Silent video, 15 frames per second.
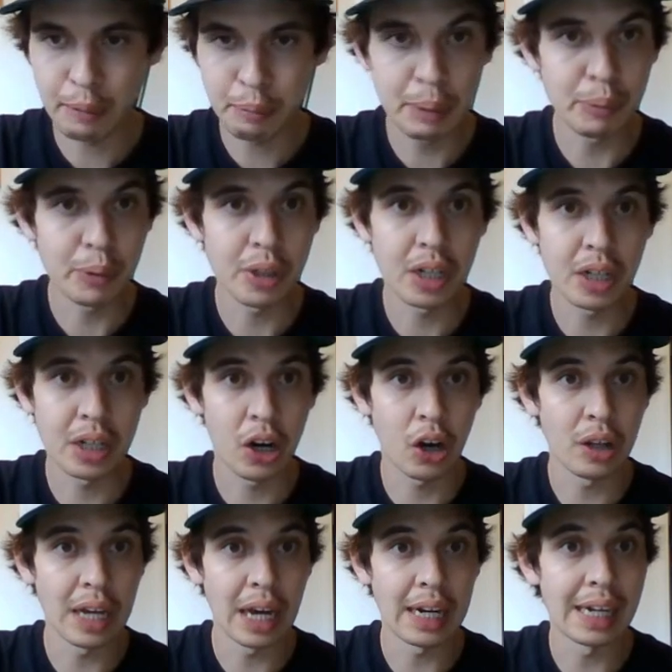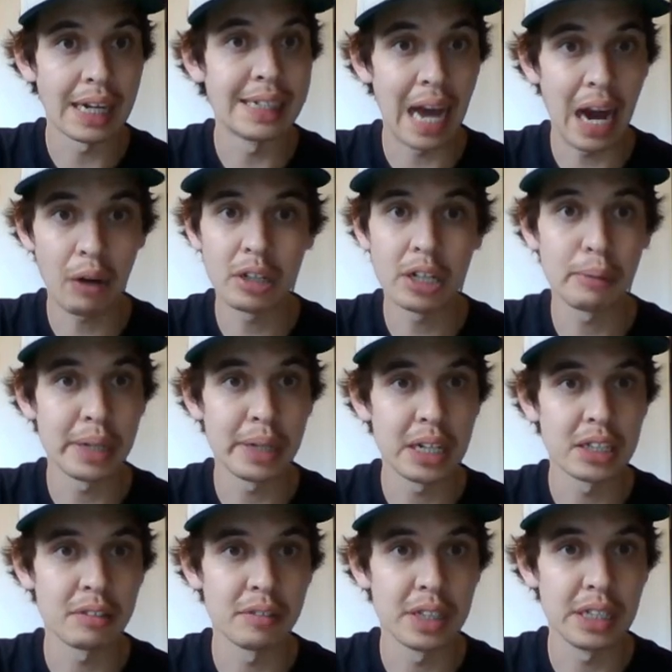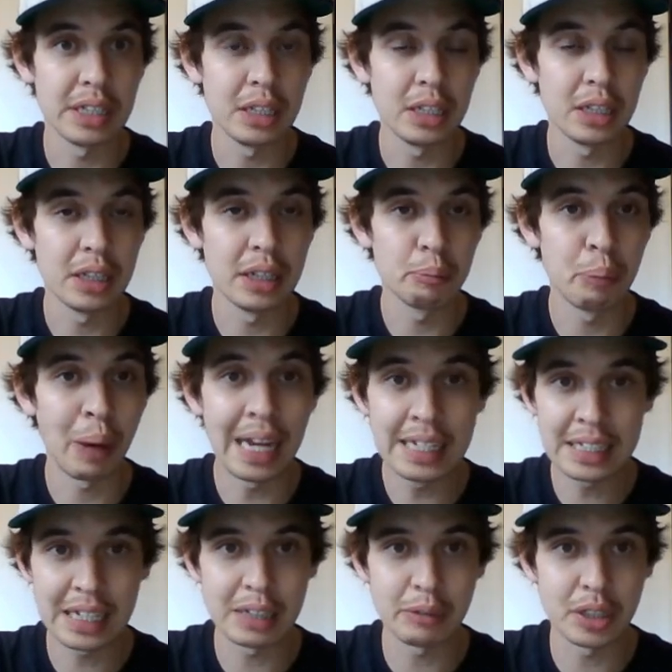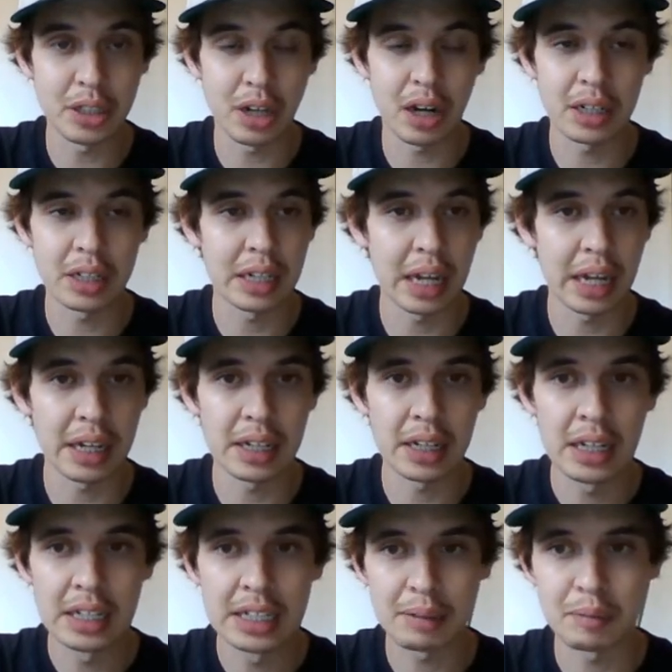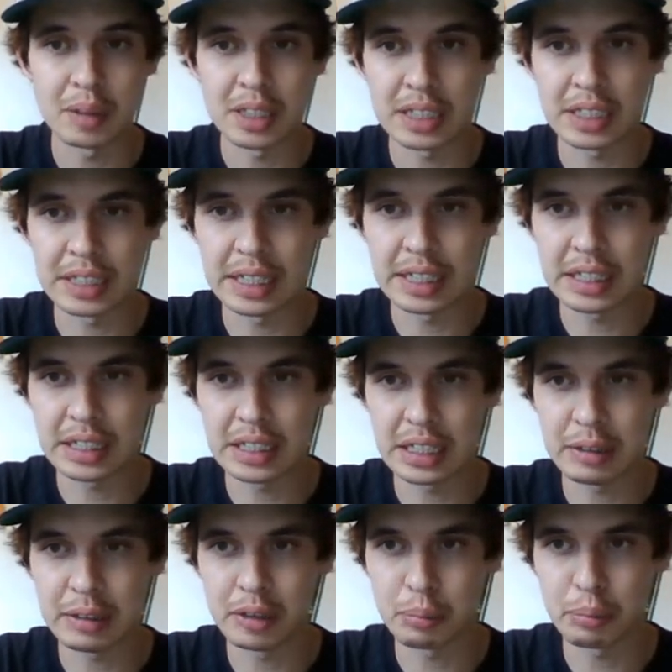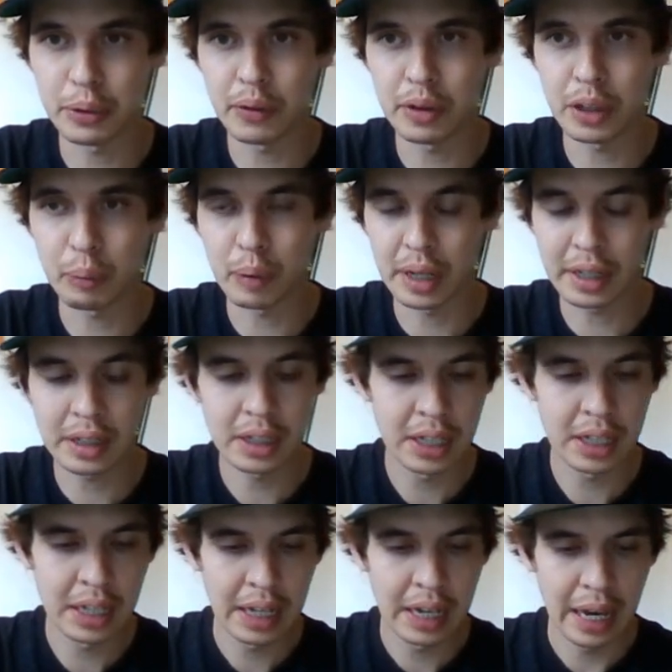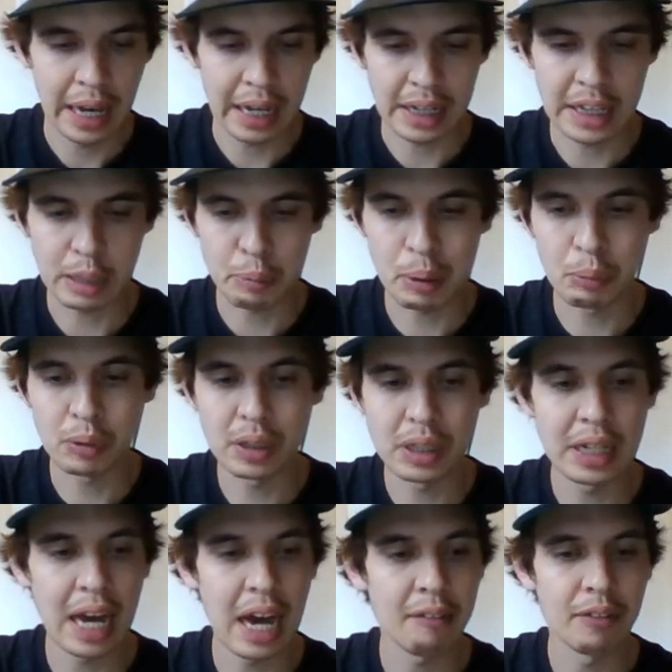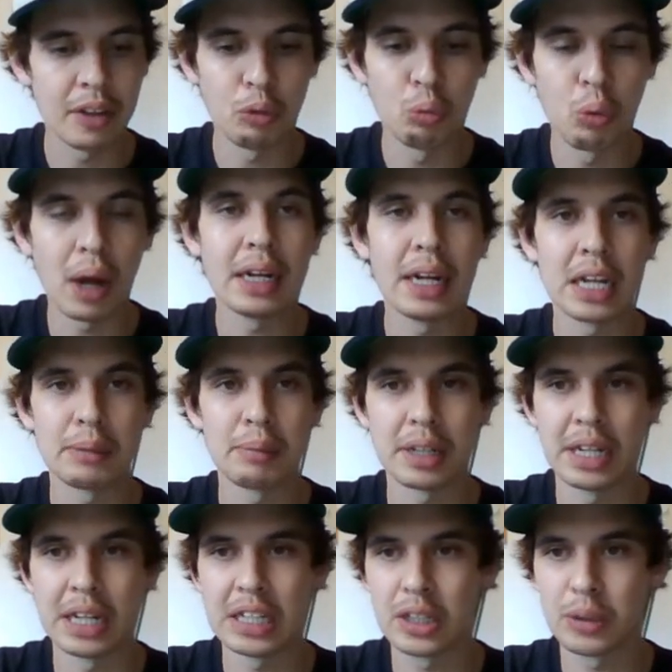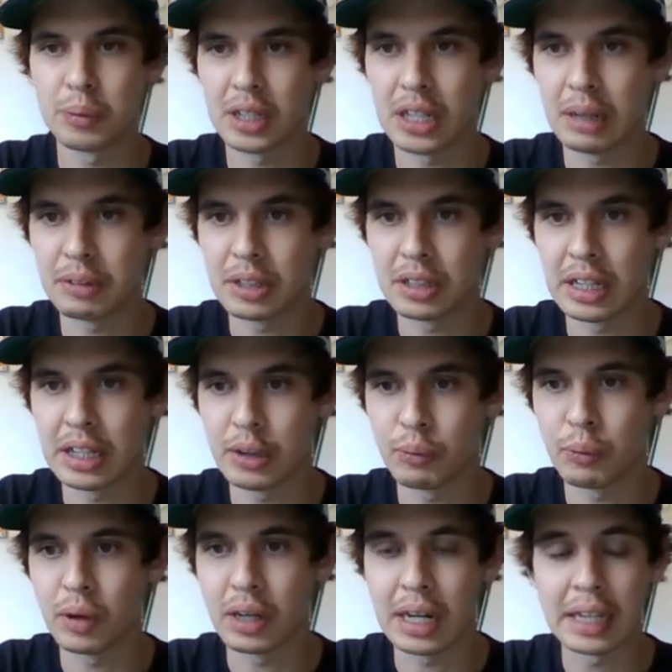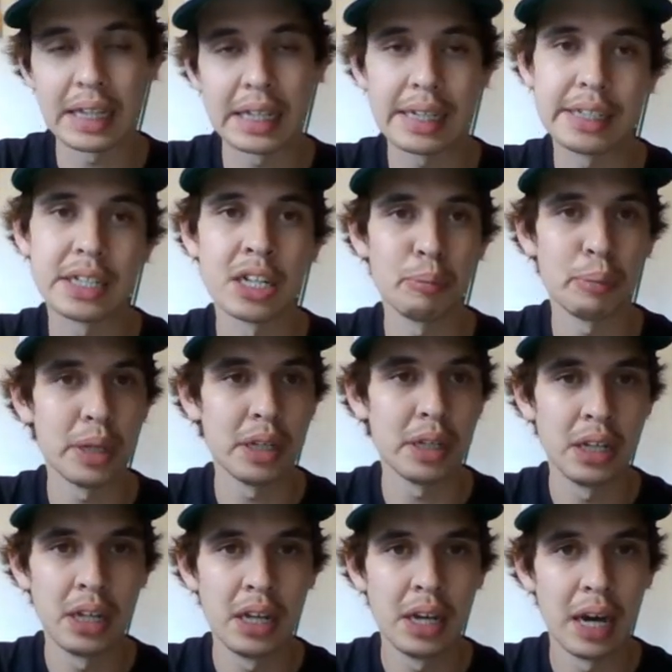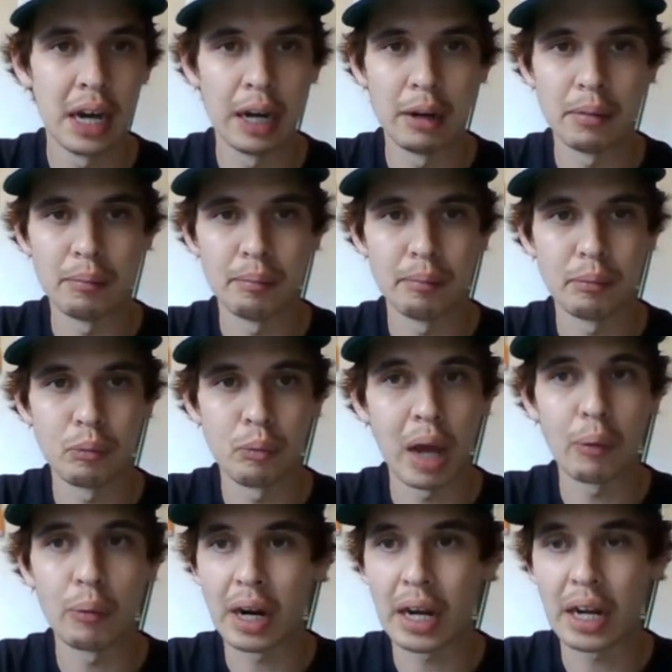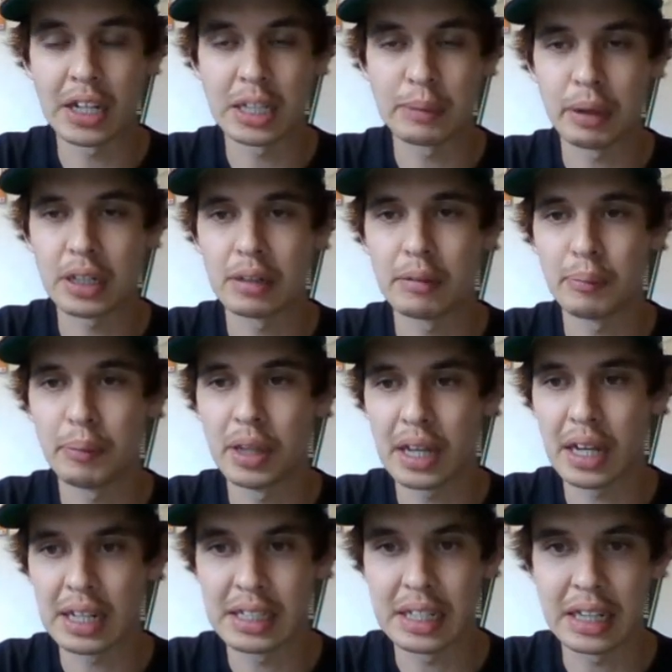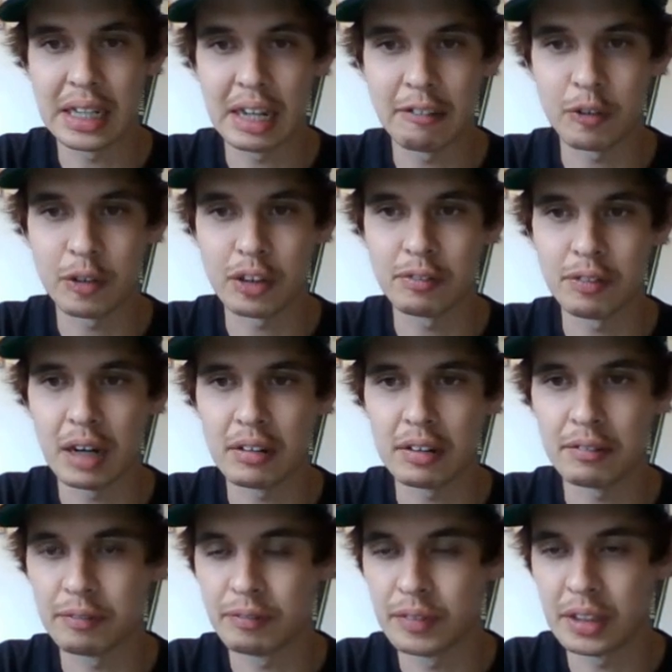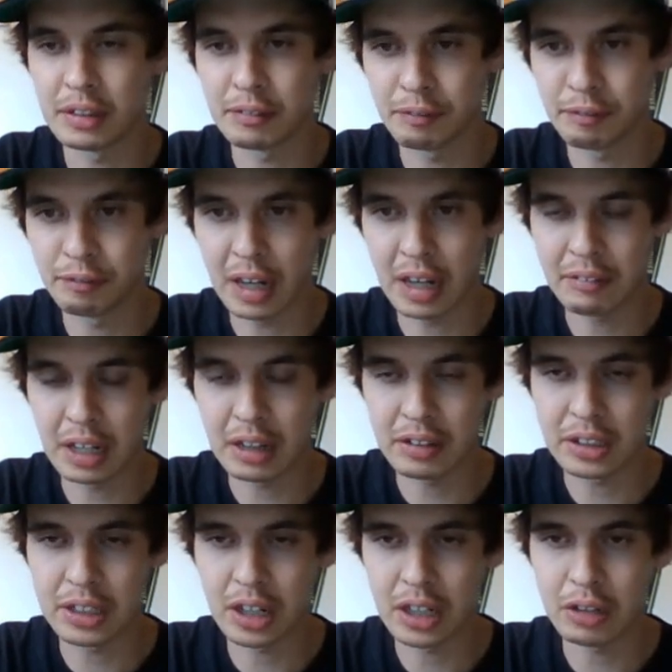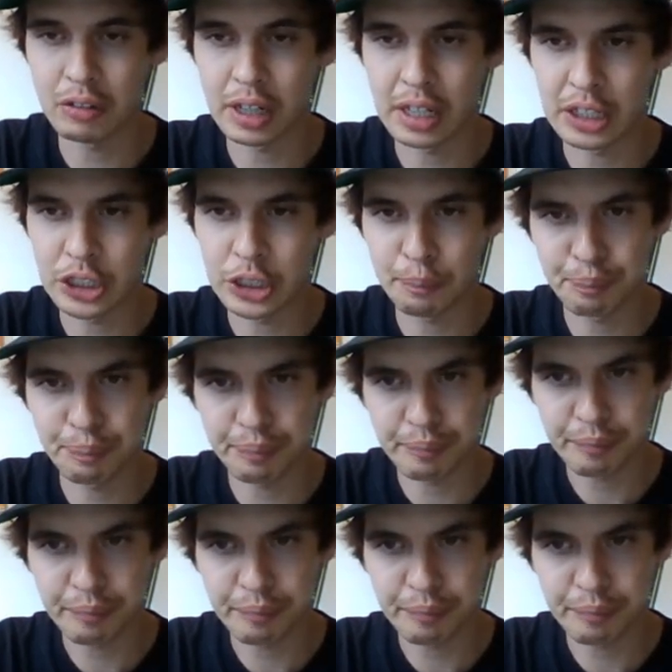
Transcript: And people are going to call that a down year because of the pace that he was on and some of the statistics that he was blowing away. And I think people need to have the right expectations when it comes to Nathan Rourke. And I think he's going to be right where I can expect him to be, like I said, in that 45 to 5,000 yard range,